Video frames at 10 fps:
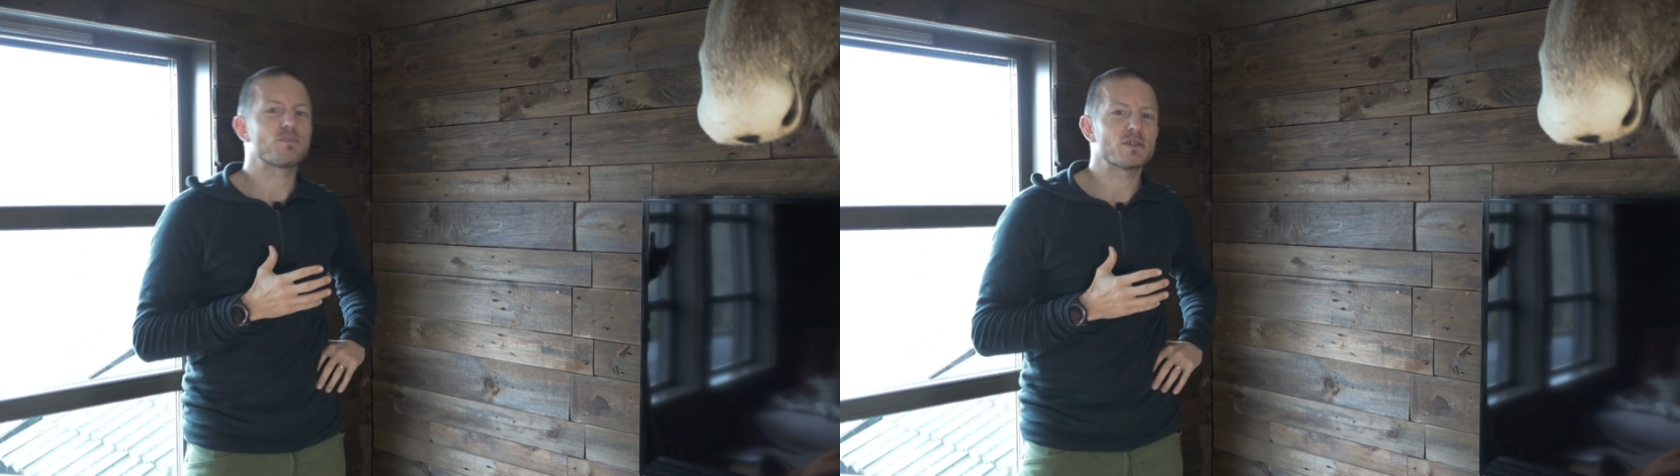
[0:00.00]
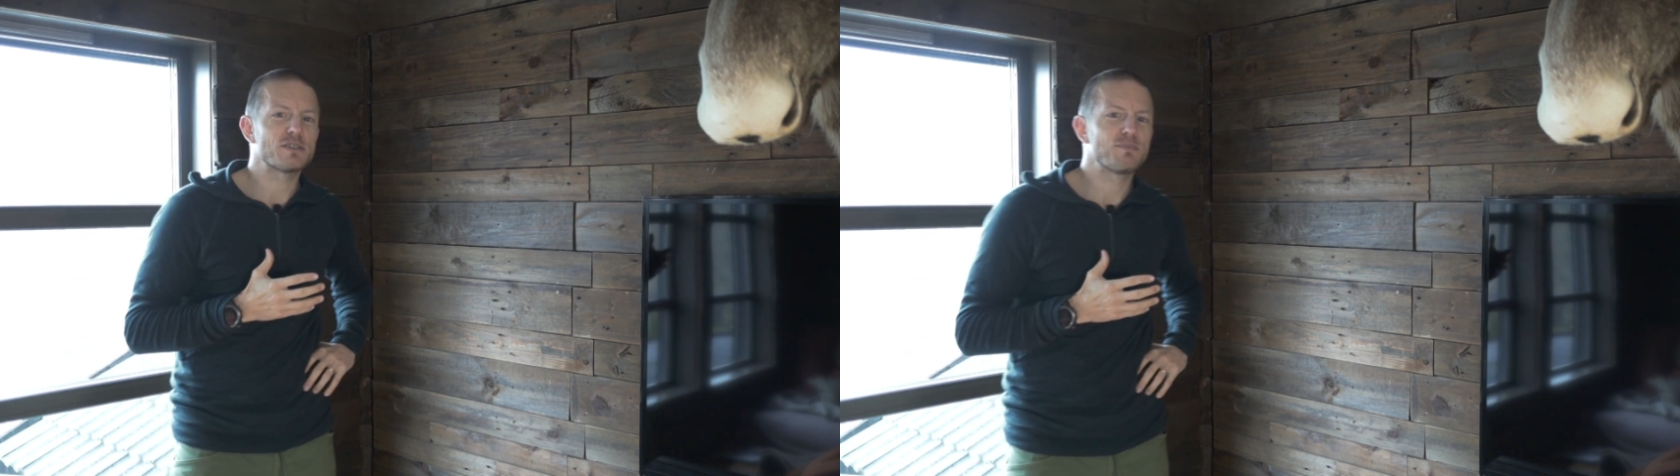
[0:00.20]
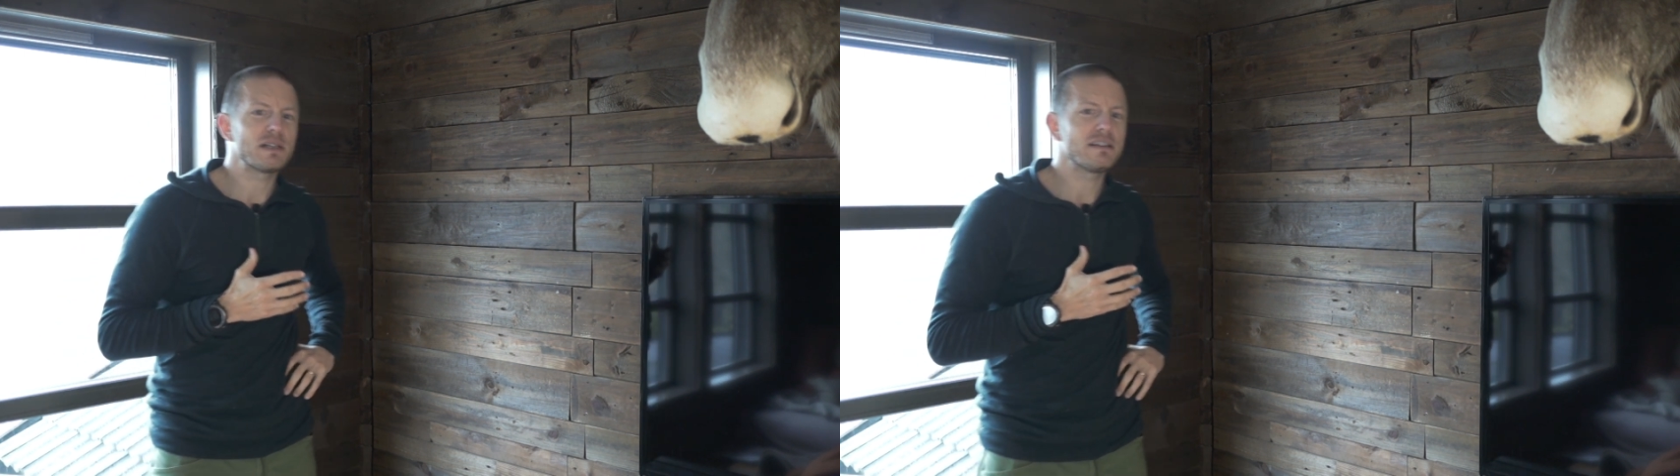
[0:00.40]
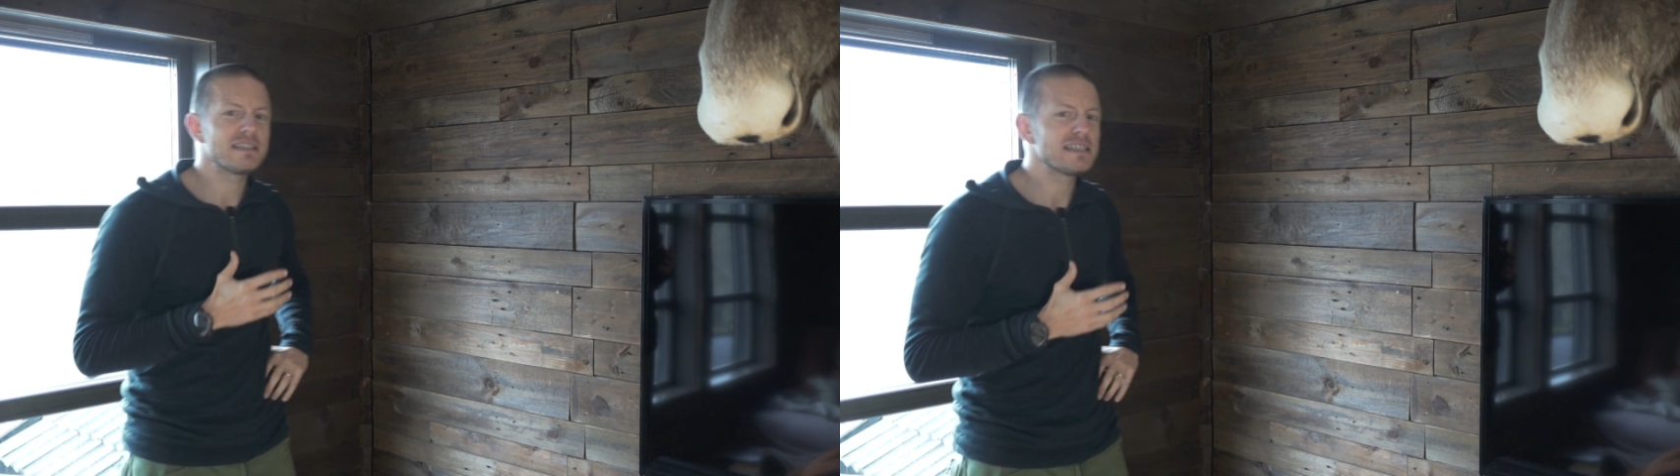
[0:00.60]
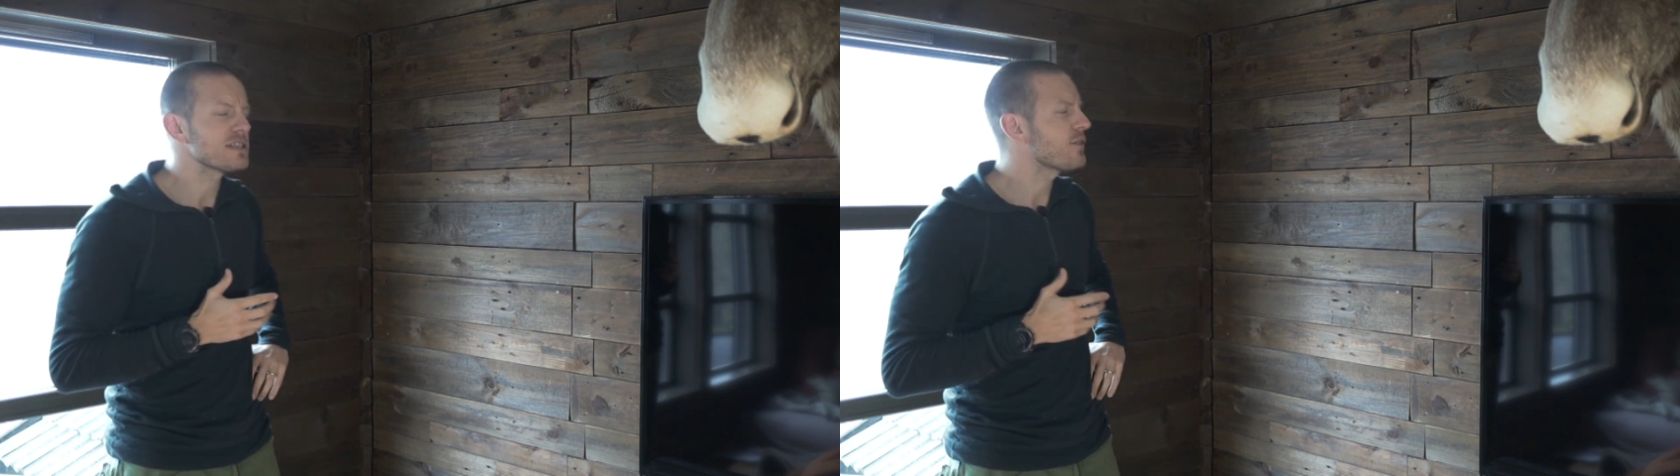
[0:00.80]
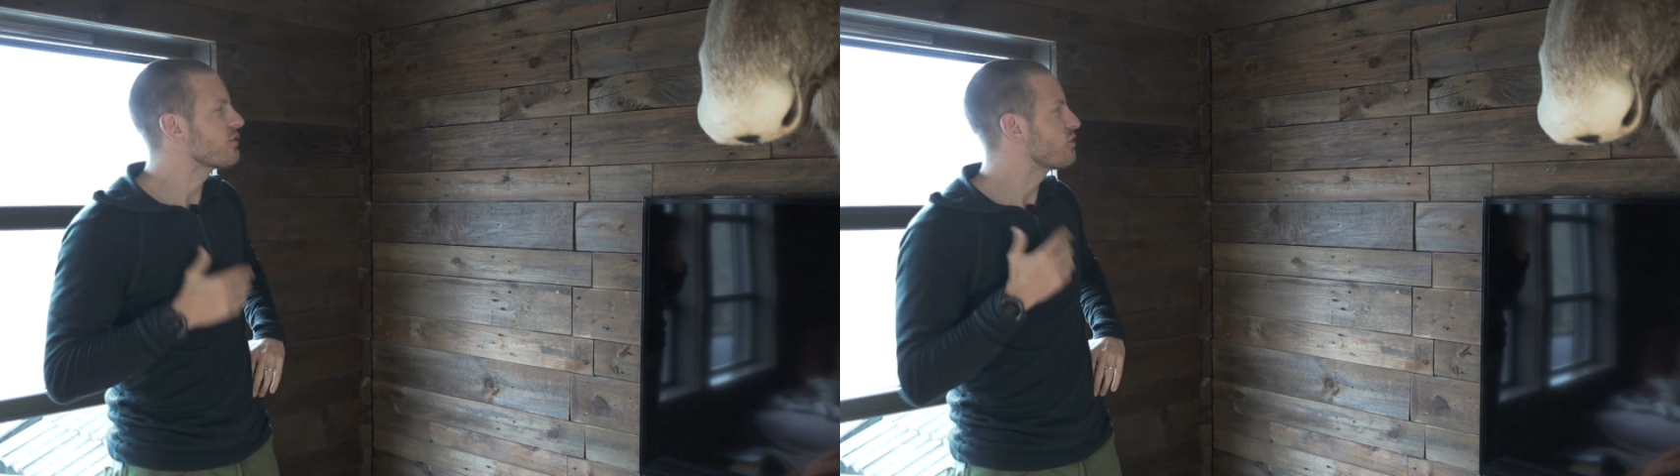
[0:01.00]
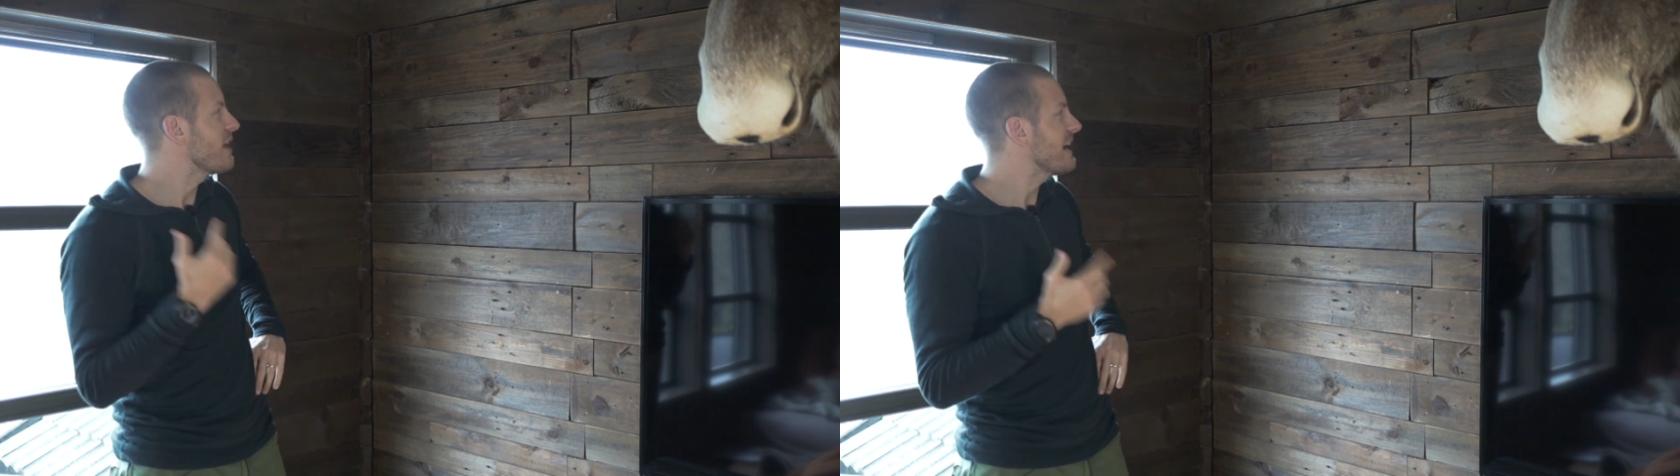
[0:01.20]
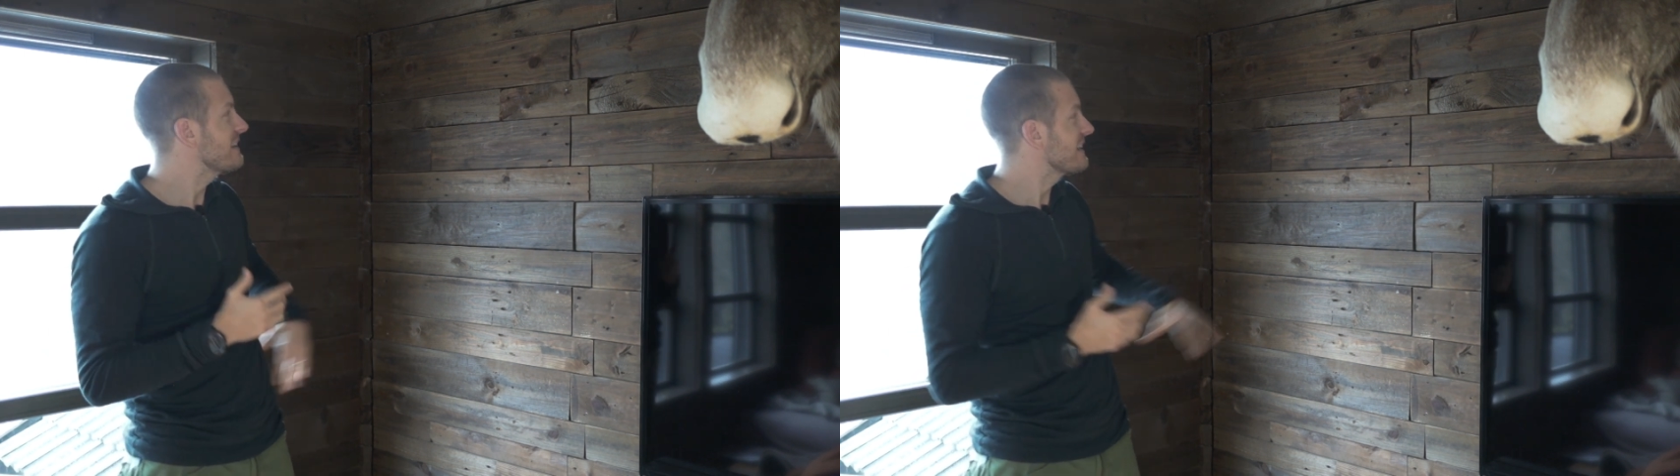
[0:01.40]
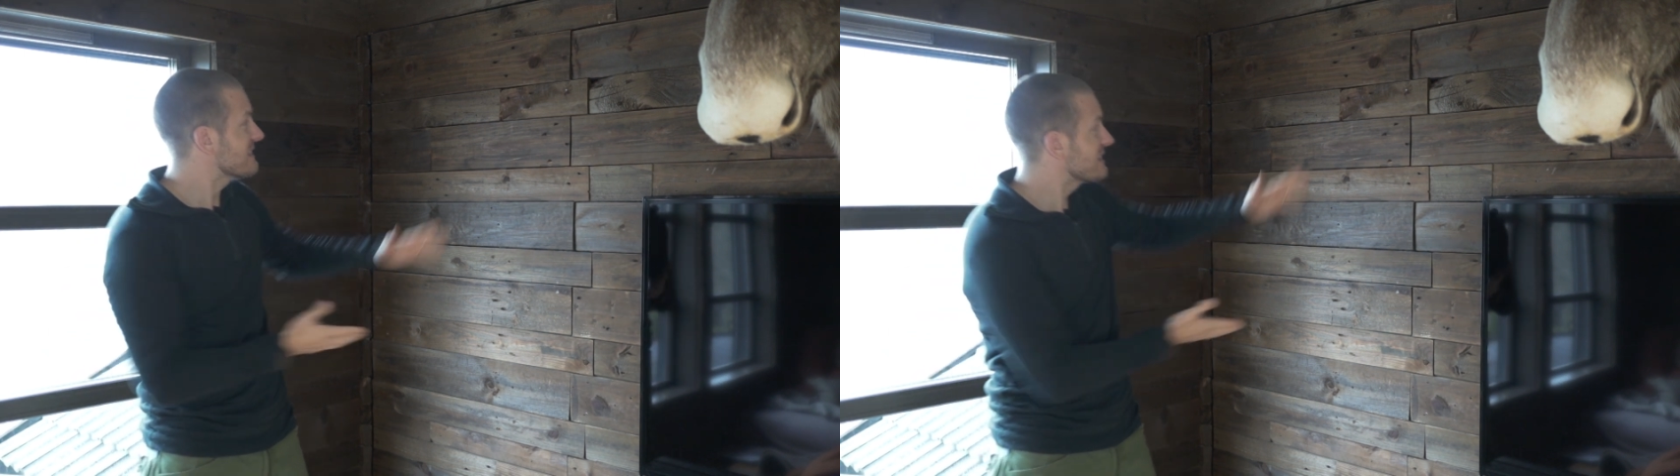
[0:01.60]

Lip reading: possibilities of creating